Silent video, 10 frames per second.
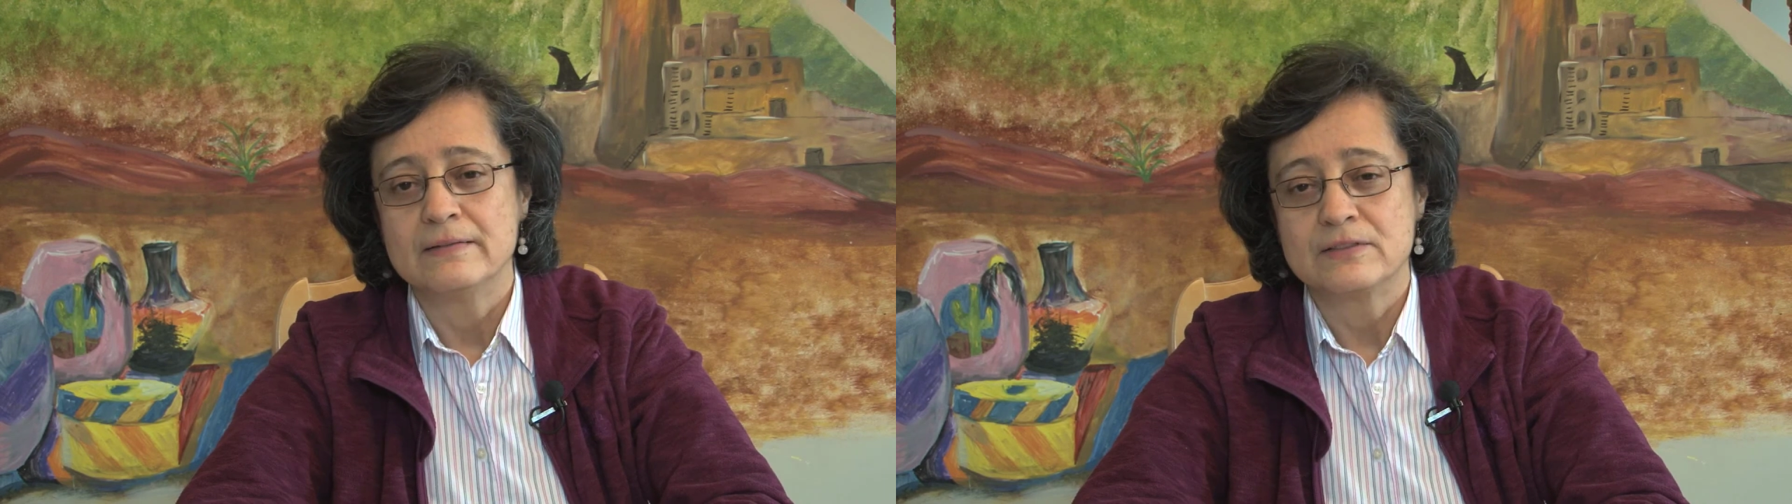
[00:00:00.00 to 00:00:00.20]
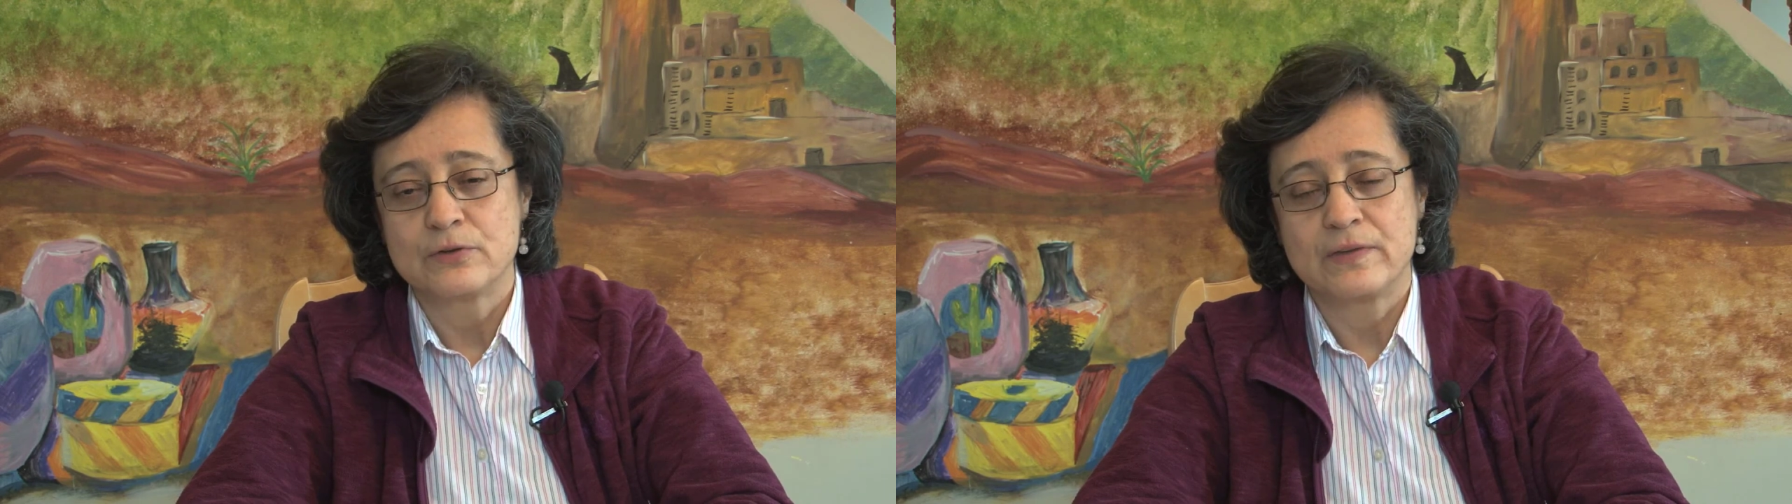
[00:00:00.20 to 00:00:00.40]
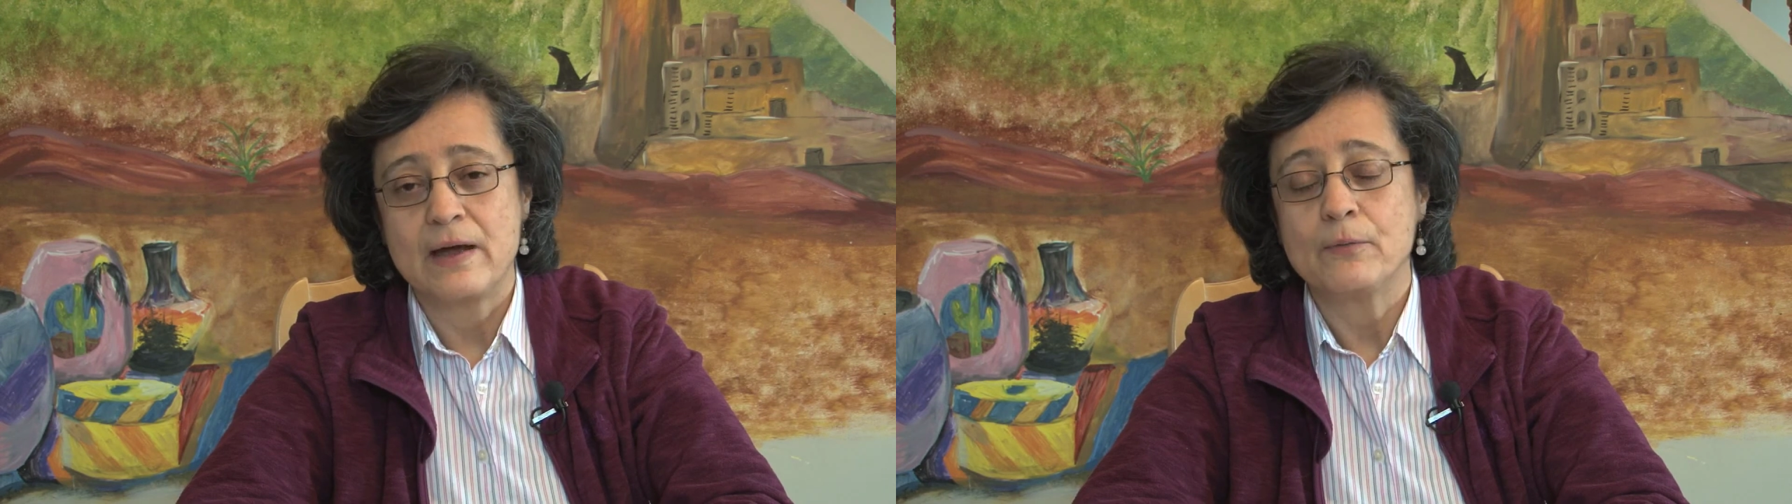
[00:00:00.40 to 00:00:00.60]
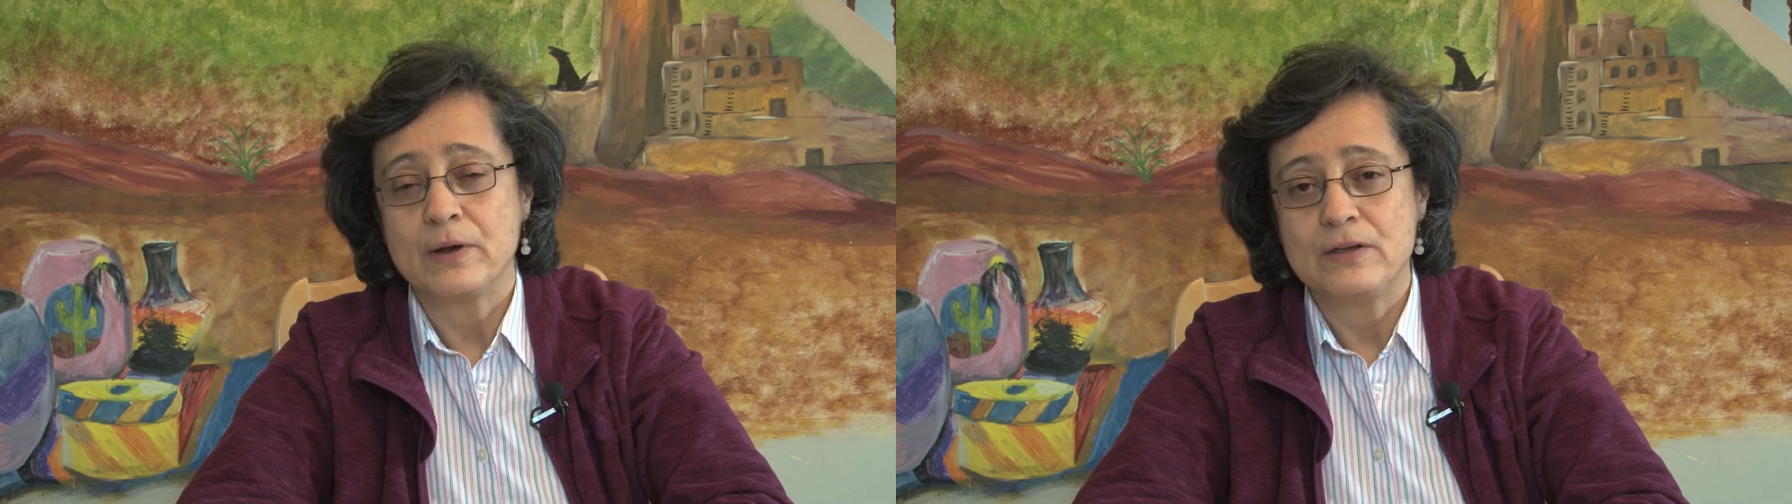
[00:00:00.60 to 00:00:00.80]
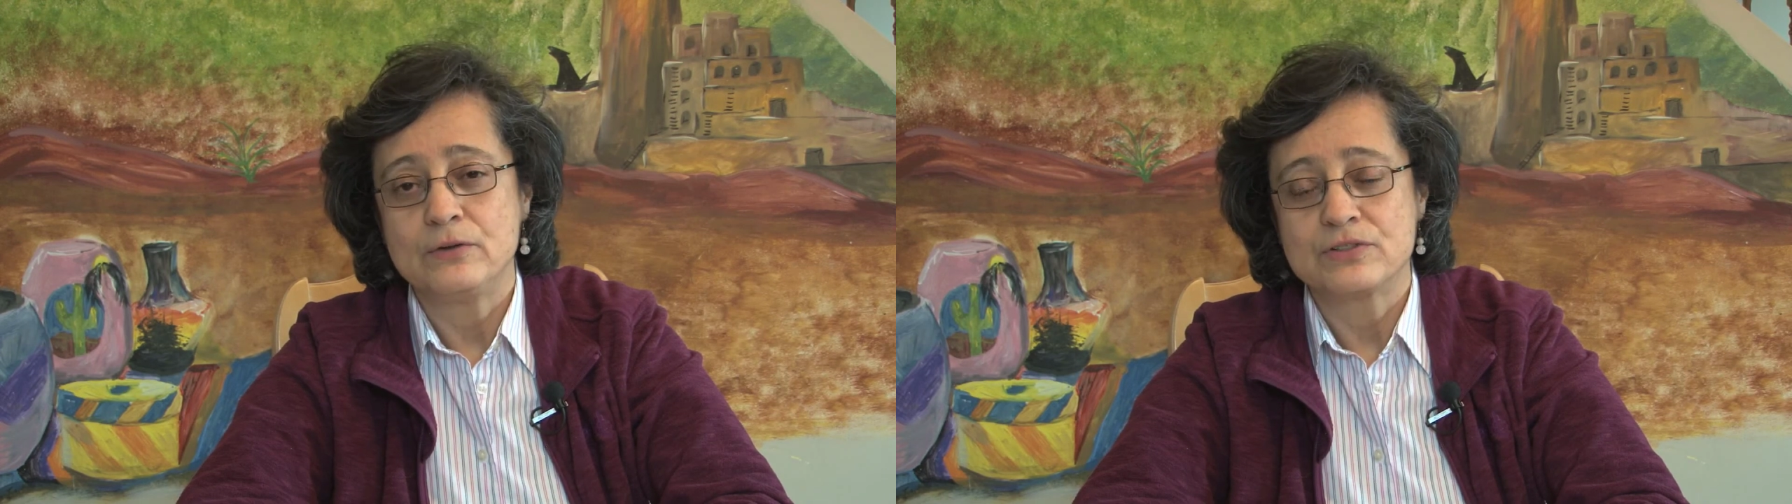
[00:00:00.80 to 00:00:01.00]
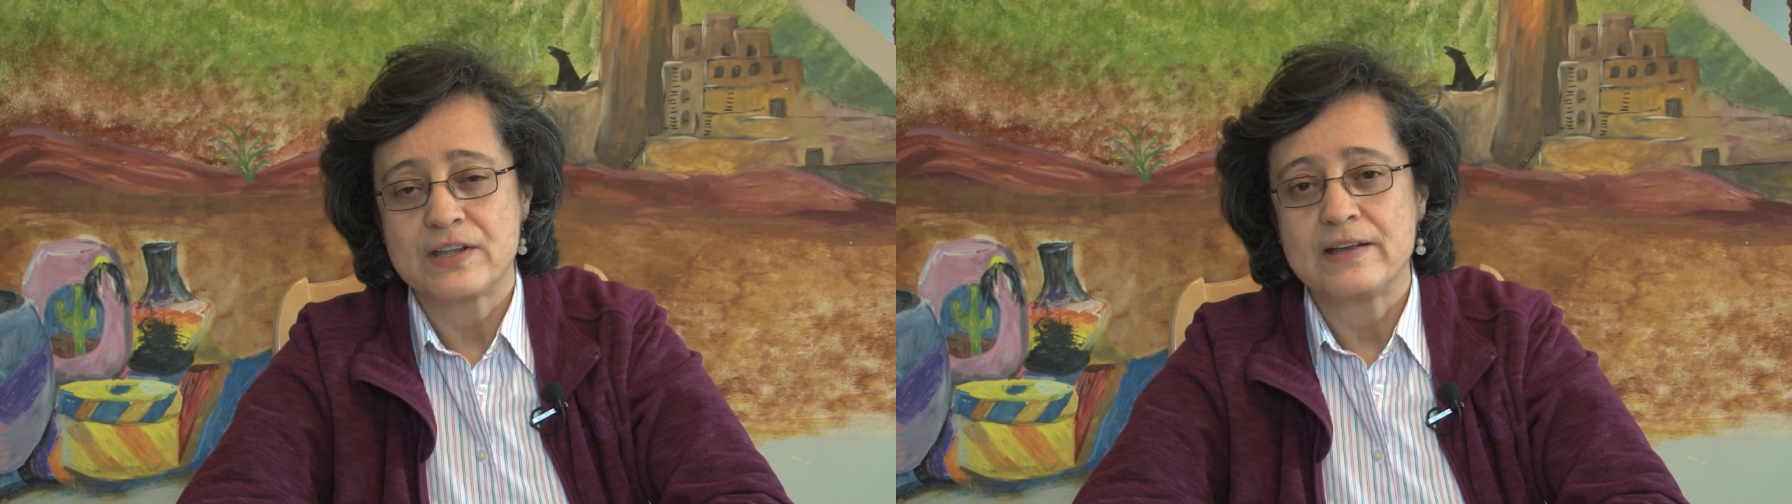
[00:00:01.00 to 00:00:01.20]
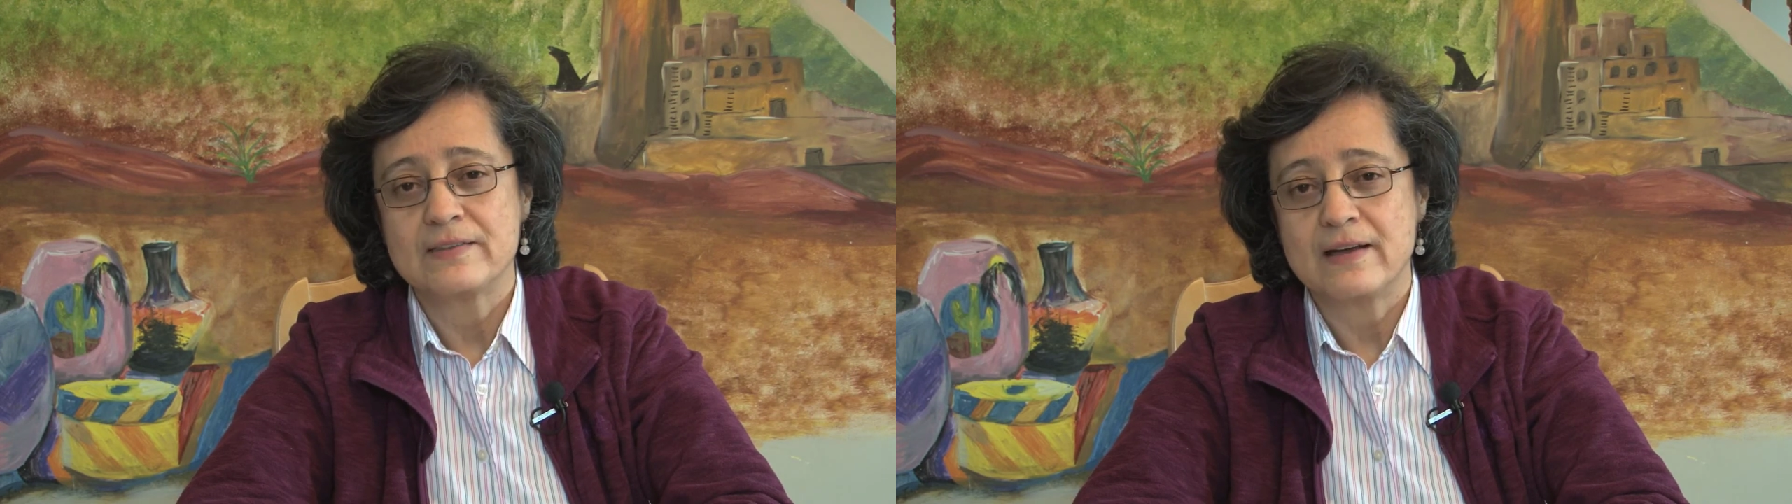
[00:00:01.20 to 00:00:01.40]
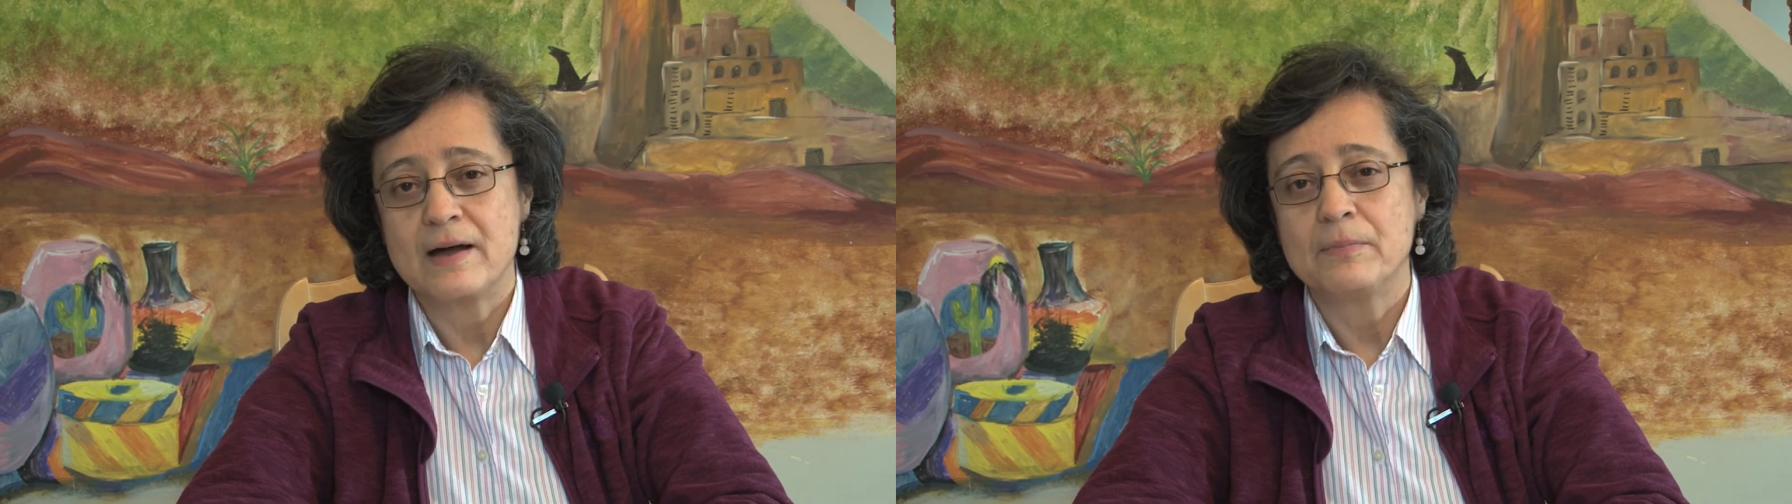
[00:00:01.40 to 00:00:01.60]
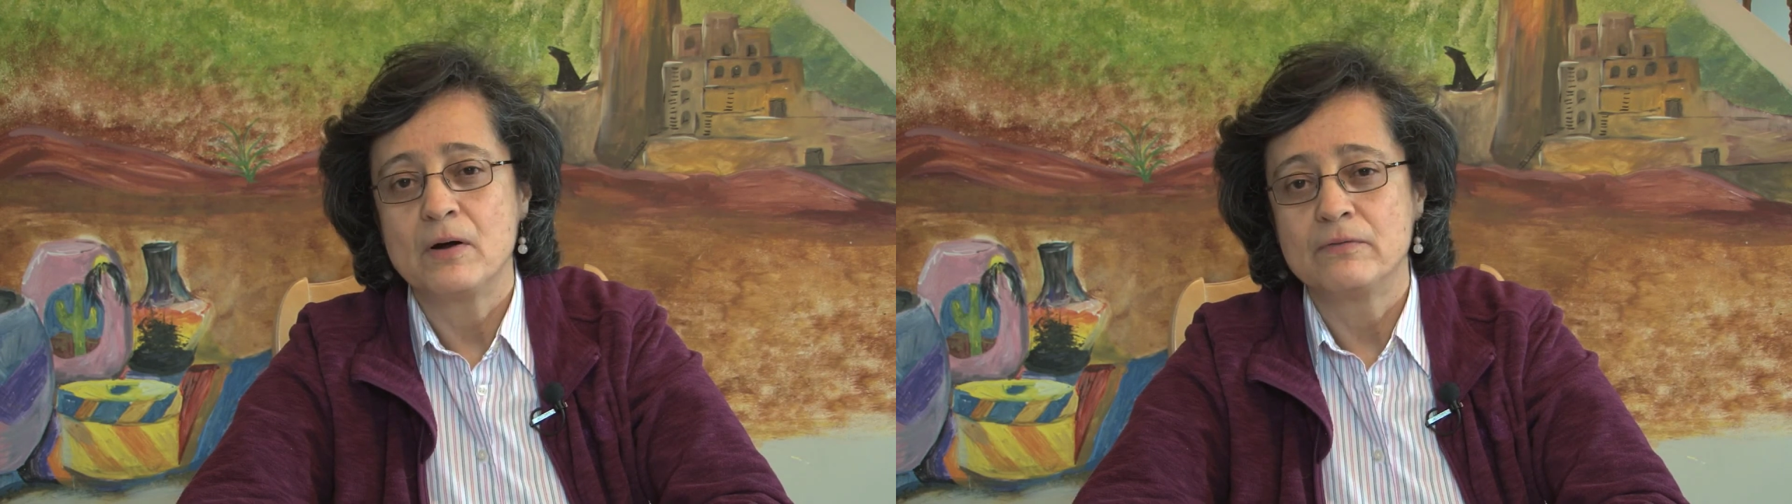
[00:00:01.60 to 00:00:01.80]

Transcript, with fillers: so that way you stay on top